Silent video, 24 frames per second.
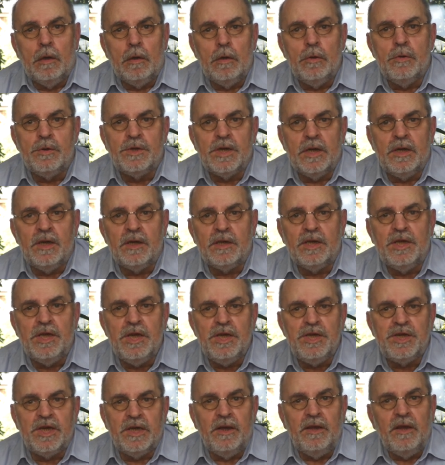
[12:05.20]
Lieutenant
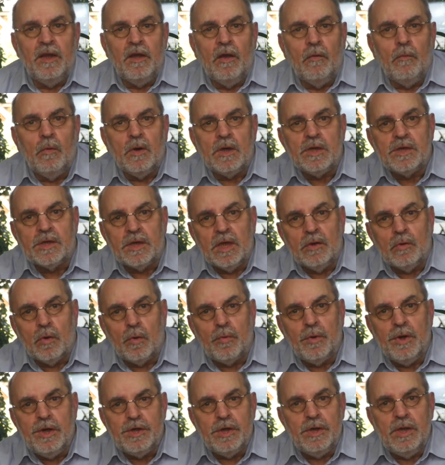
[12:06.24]
Kijé was
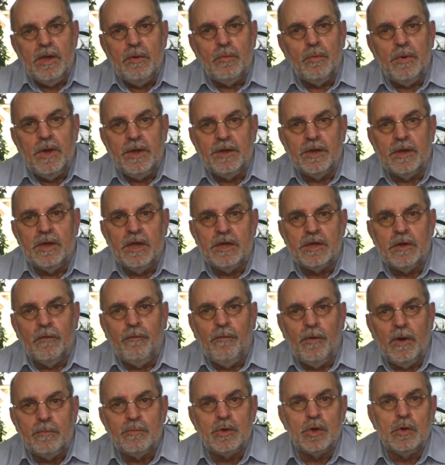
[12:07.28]
originally written as a
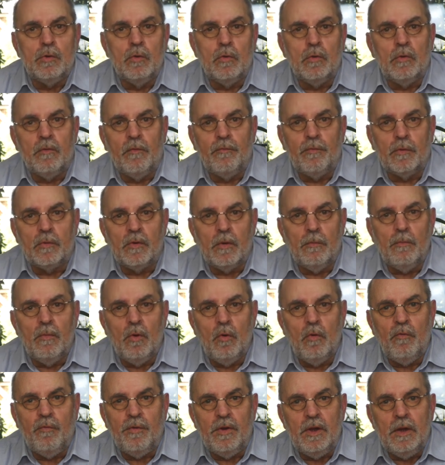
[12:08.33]
film score for a
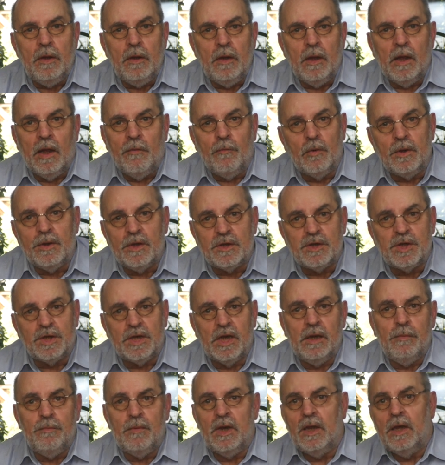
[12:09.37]
movie with the
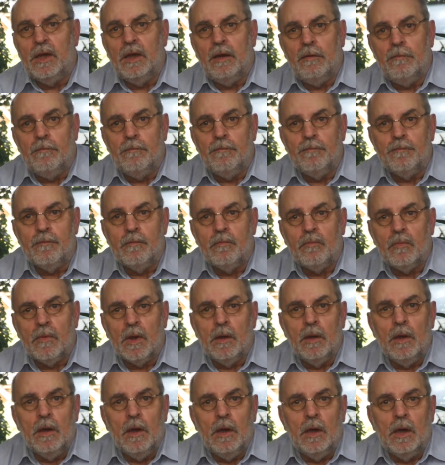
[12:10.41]
same name.
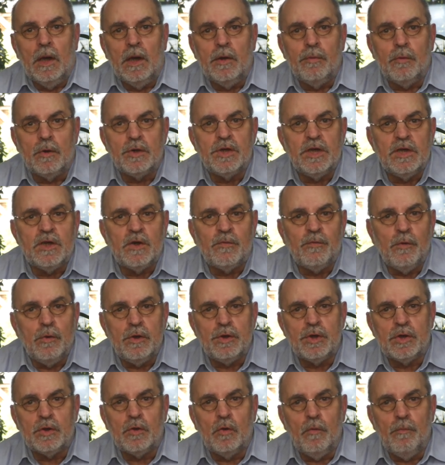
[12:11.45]
It was his
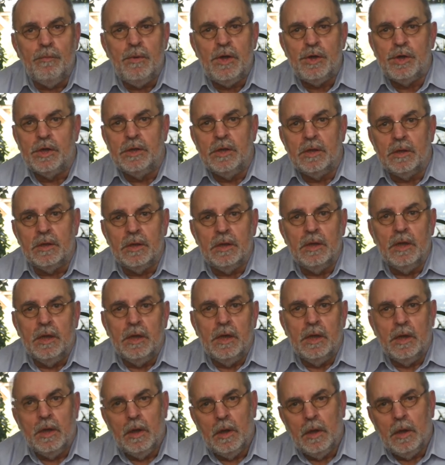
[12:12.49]
first commission.
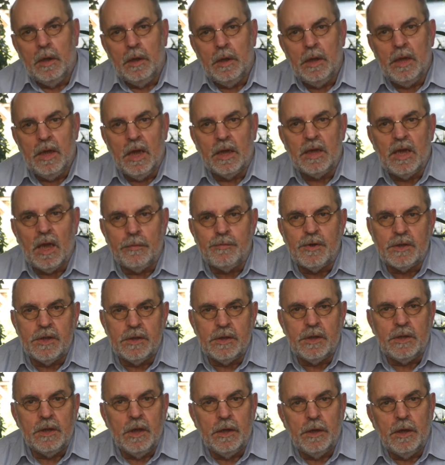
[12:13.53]
He adapted
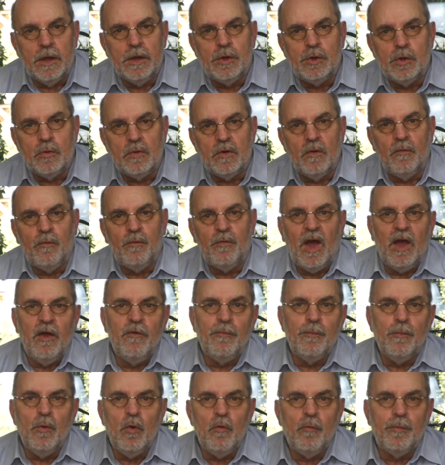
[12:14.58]
it into the
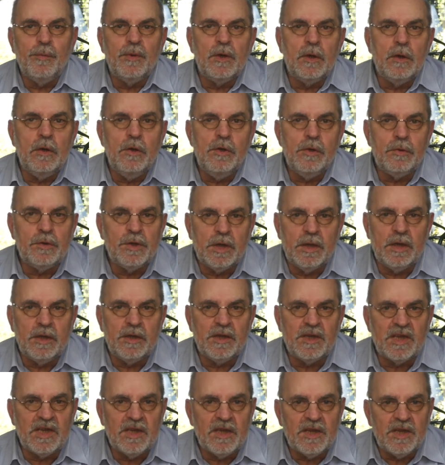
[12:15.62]
five-movement
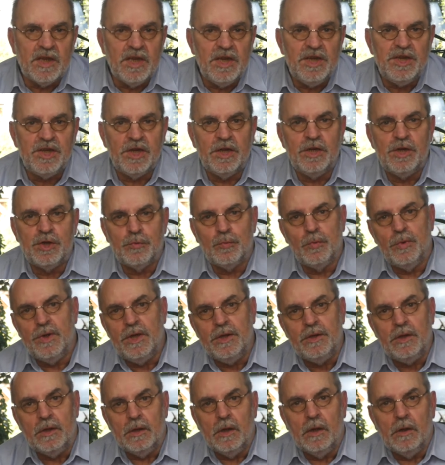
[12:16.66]
Lieutenant Kijé
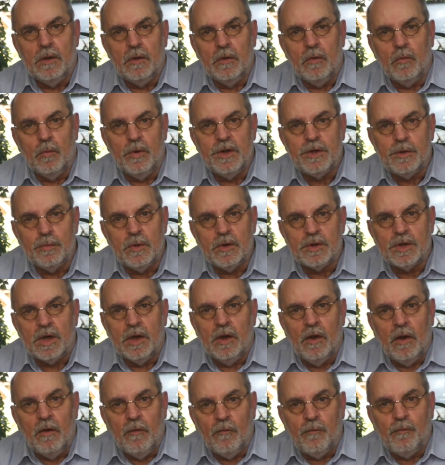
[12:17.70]
suite, which was
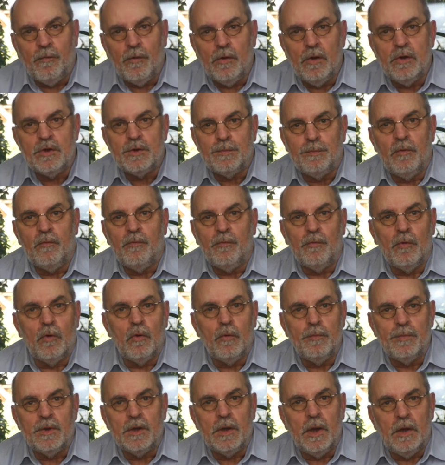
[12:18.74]
first
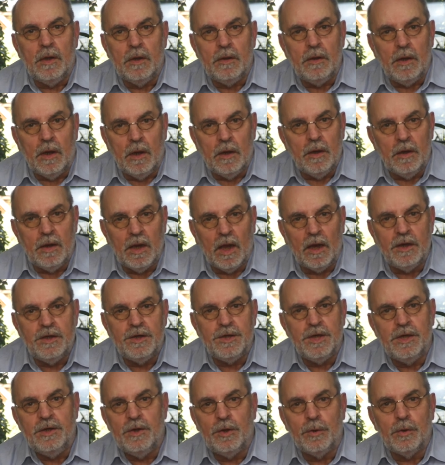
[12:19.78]
performed in
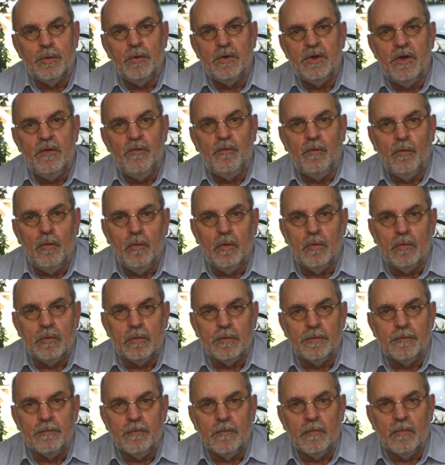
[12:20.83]
nineteen thirty-four.
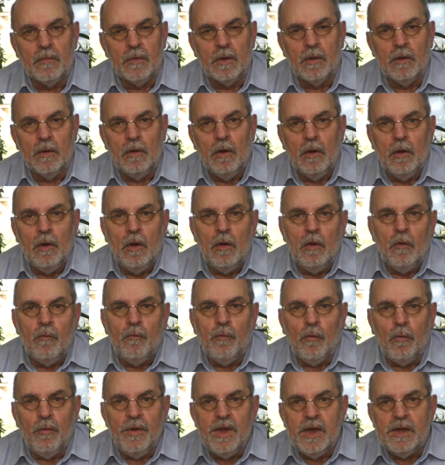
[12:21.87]

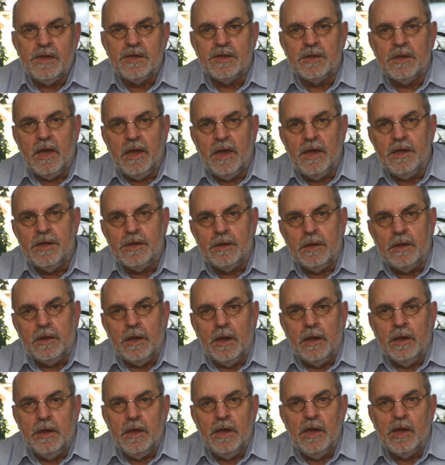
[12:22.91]
Four years later
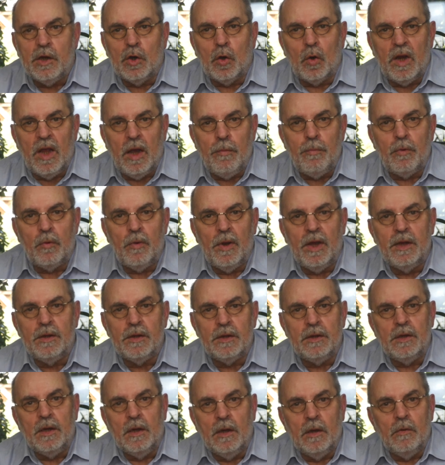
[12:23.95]
he
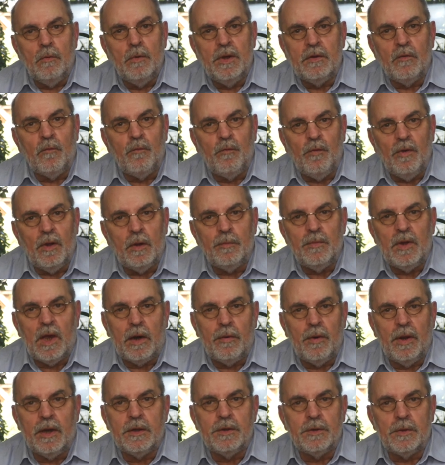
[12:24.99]
collaborated with the film
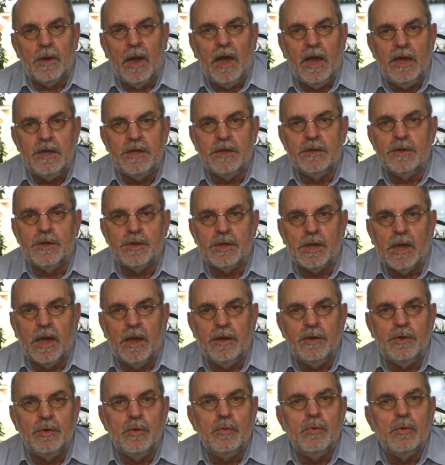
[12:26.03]
director
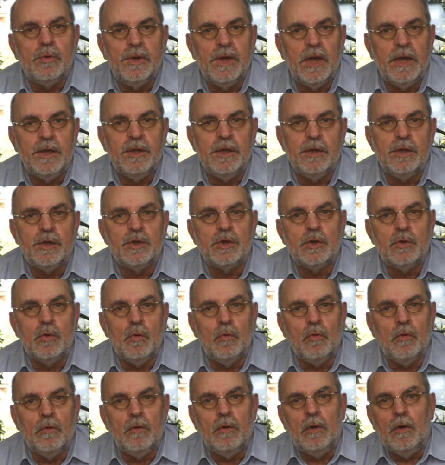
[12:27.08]
Eisenstein to create his
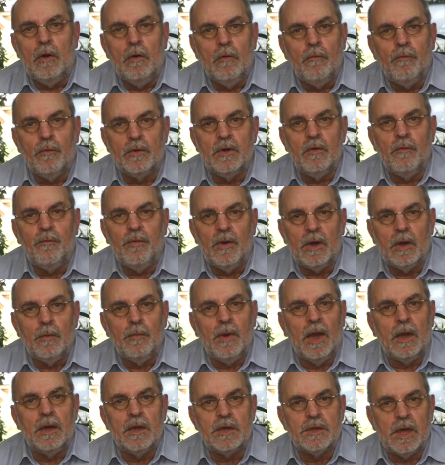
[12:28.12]
score for the film
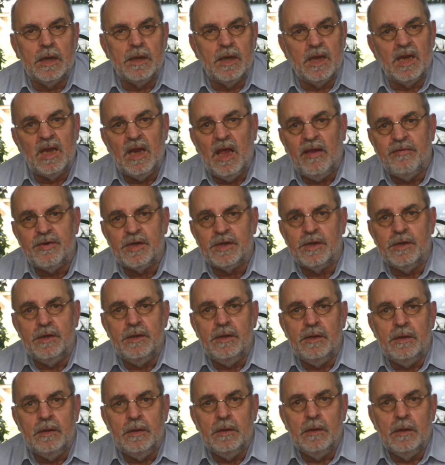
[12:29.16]
Alexander
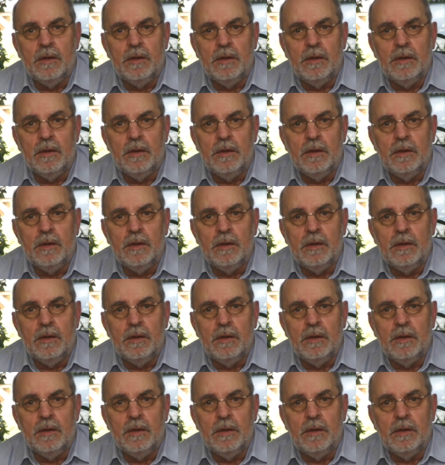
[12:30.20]
Nevsky.